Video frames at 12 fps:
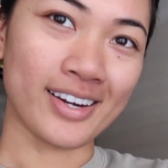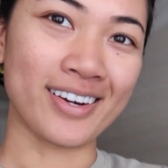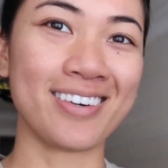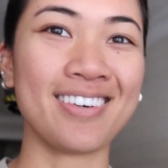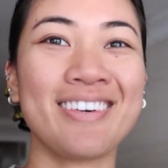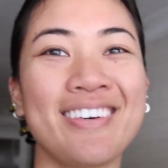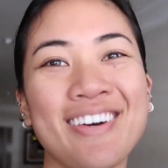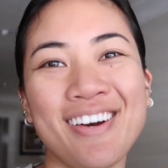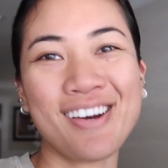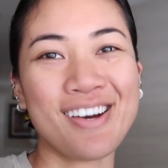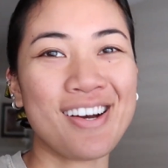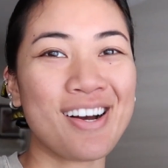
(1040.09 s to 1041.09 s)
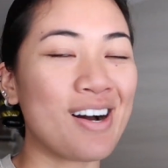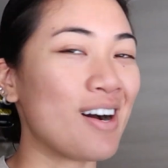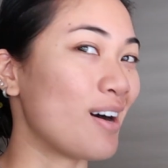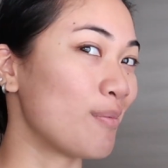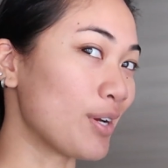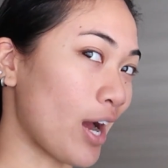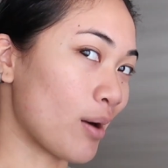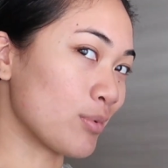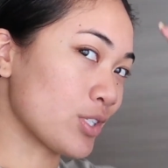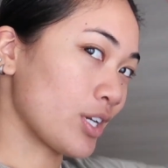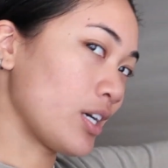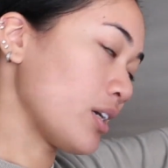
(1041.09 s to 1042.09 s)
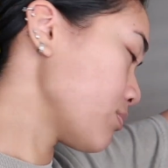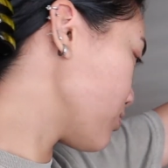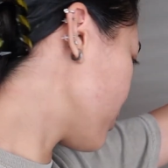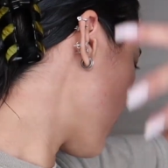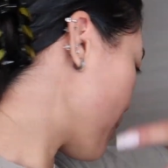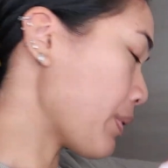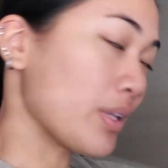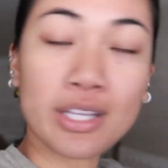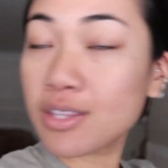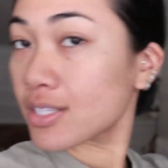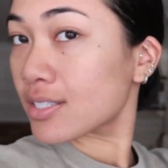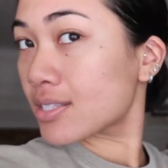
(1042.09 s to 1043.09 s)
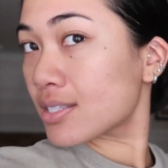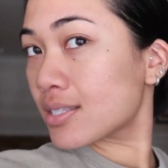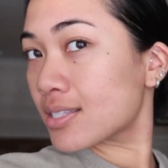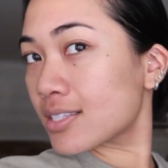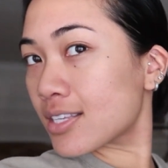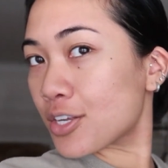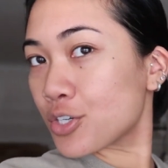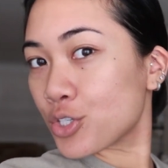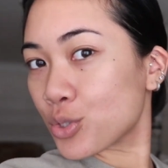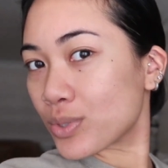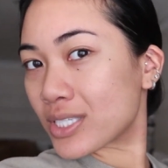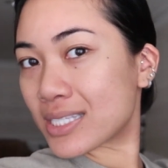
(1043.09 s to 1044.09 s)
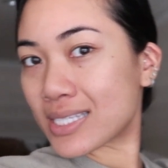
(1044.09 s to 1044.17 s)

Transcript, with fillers: uh, but yeah, I'm just gonna, I'm gonna let this do its